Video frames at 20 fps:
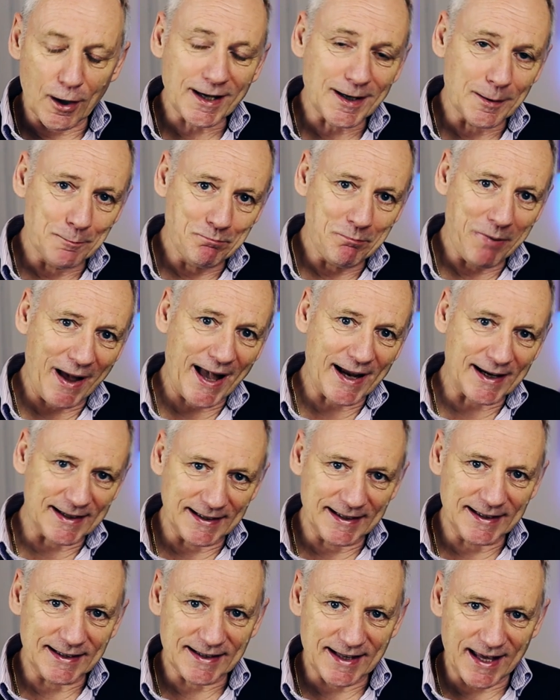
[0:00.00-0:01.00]
I can
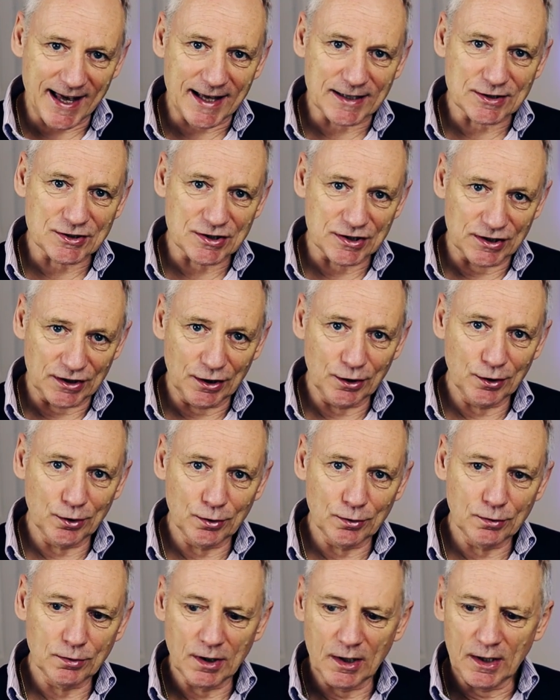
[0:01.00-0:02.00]
backlink that to
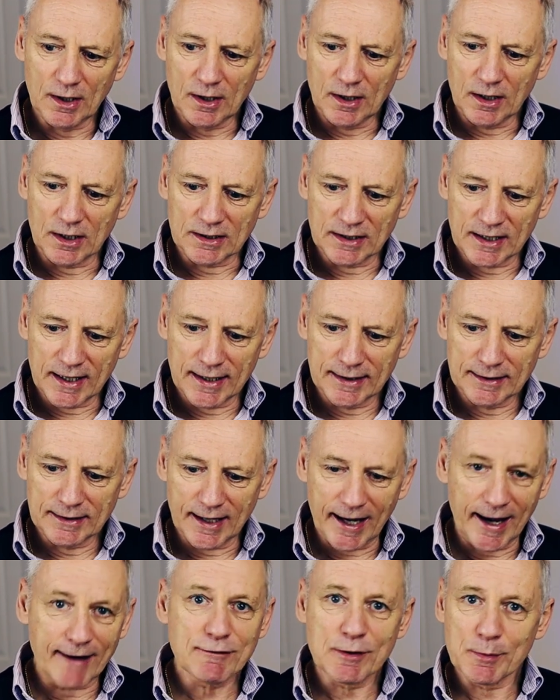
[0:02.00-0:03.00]
you, then
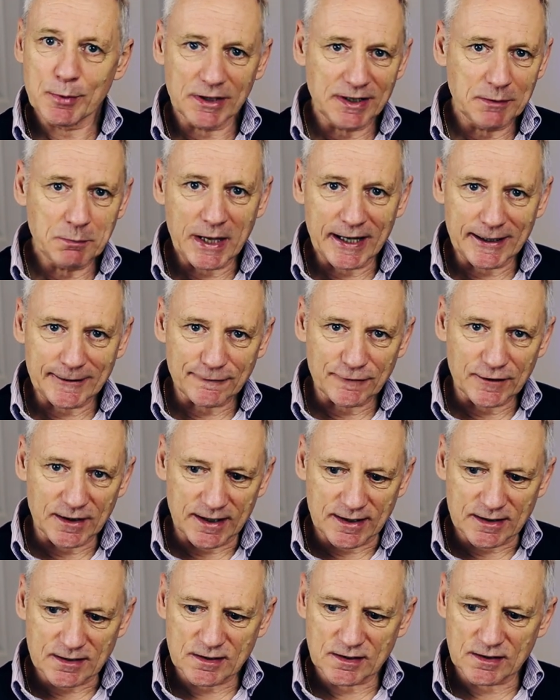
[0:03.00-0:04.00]
everybody
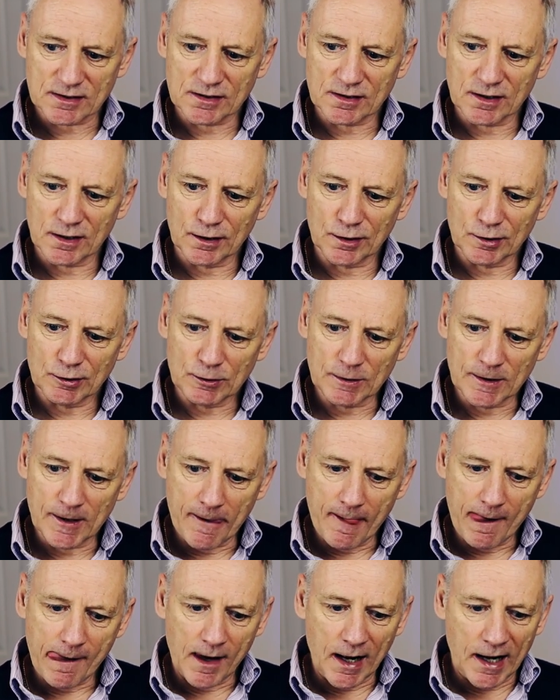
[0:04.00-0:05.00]
benefits. So,
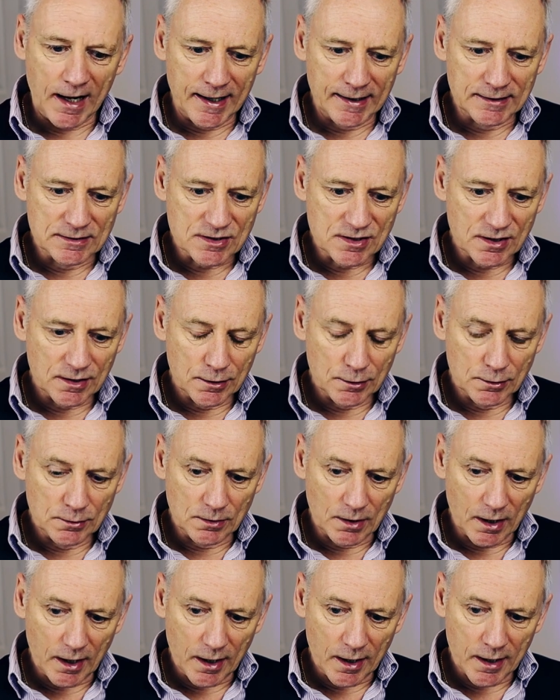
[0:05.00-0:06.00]
and
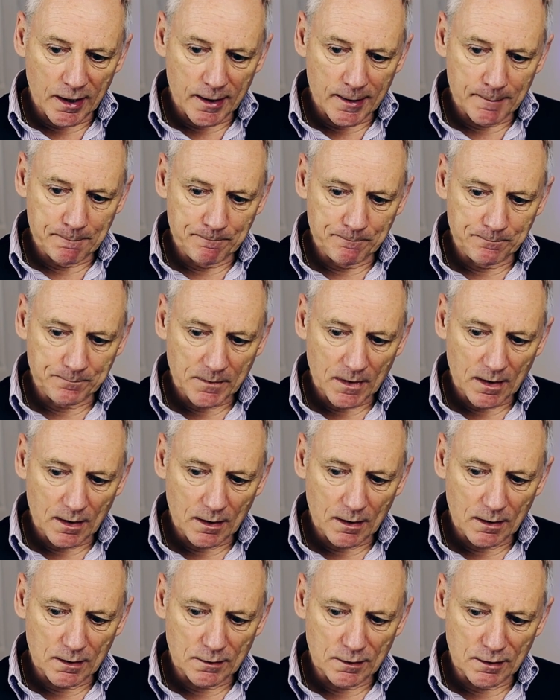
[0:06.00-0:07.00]
so um,
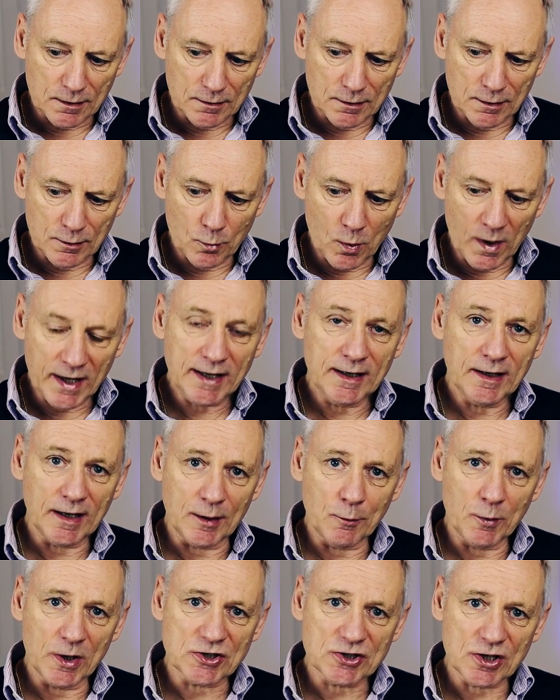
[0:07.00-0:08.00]
uh, the, the way
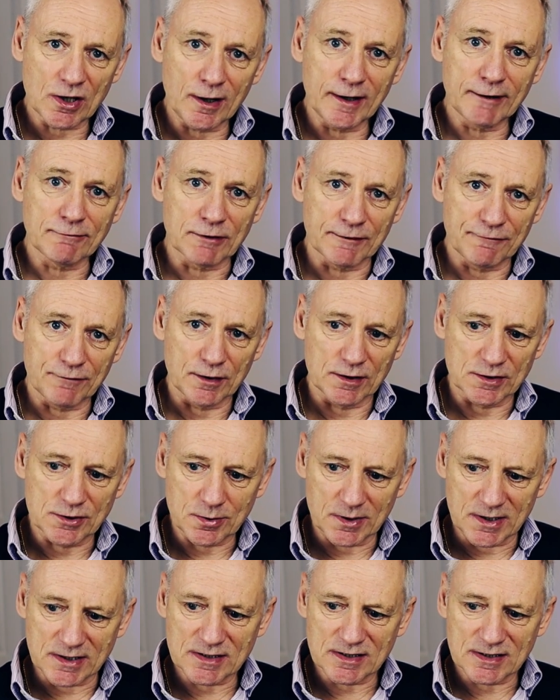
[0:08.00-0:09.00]
in which I refer
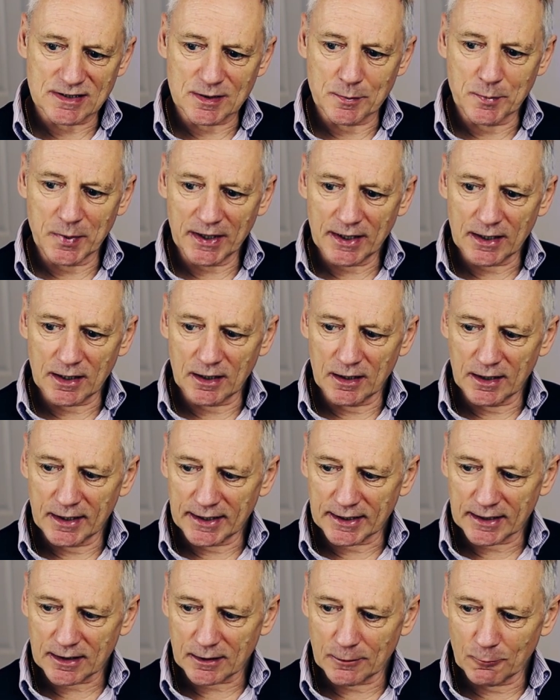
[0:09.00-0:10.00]
to it is it's a bit
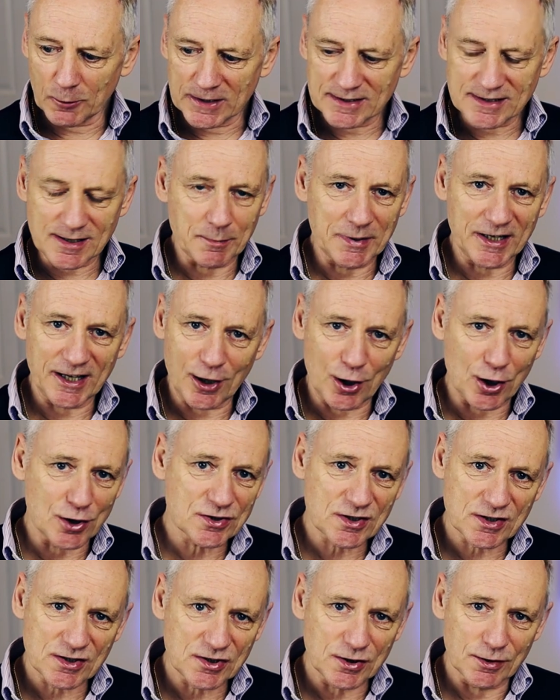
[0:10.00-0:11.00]
like when somebody
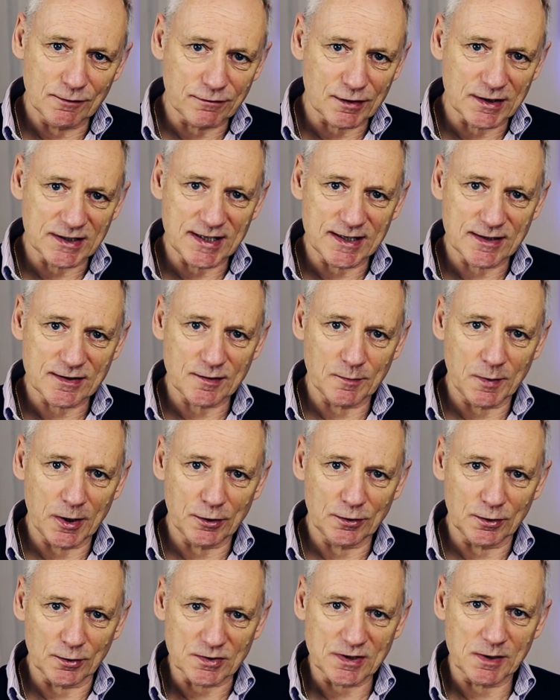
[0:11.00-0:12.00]
asks you for a
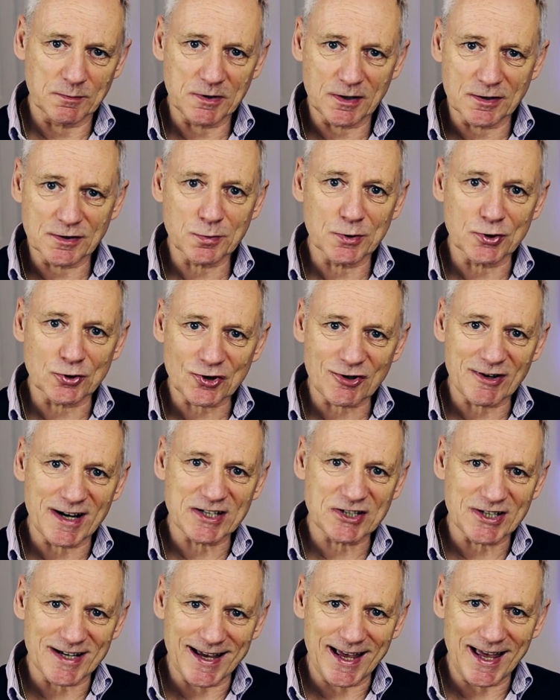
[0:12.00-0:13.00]
testimonial. Sometimes we'll
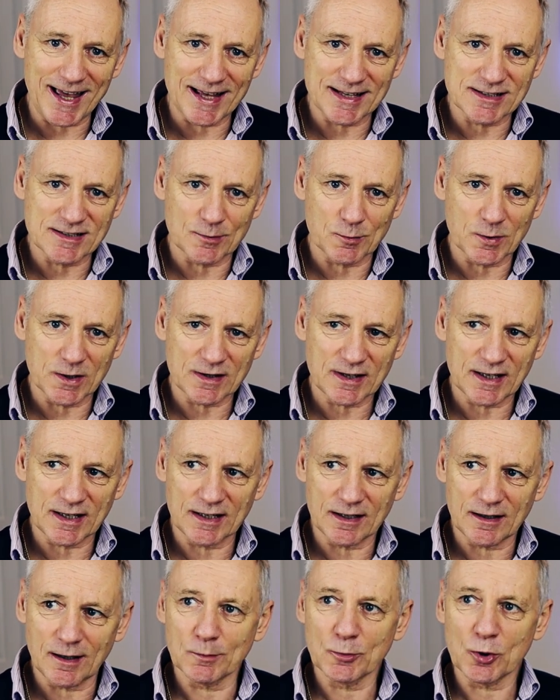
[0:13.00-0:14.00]
scratch our heads and we'll
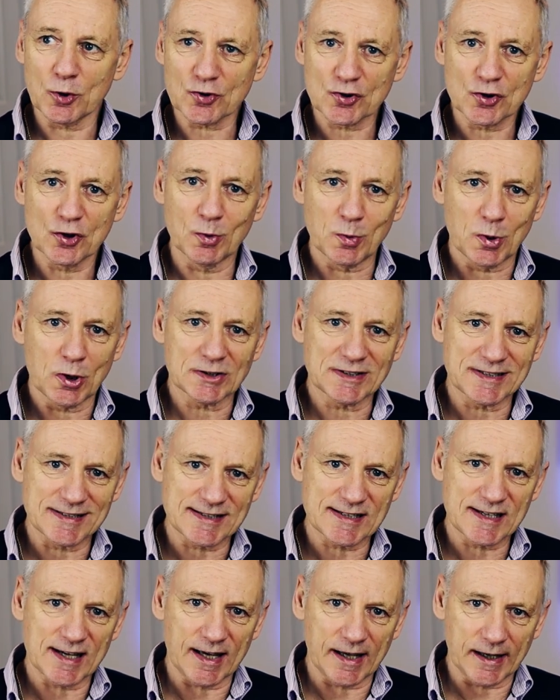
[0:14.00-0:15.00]
think, I'm not sure what to
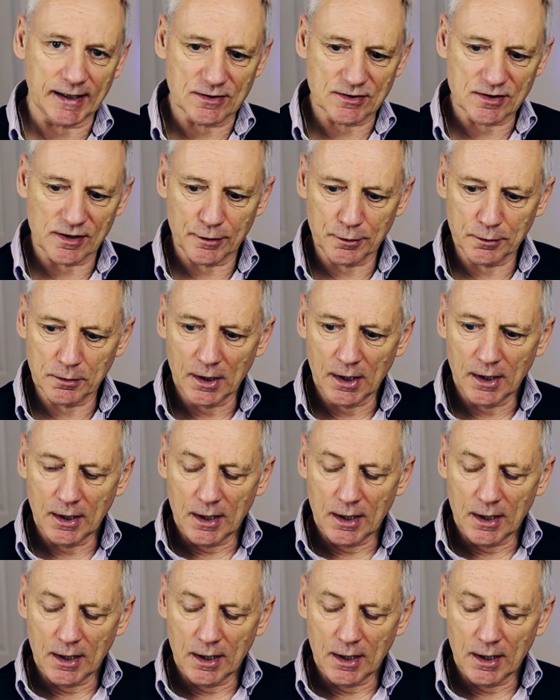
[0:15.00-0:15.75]
say. So,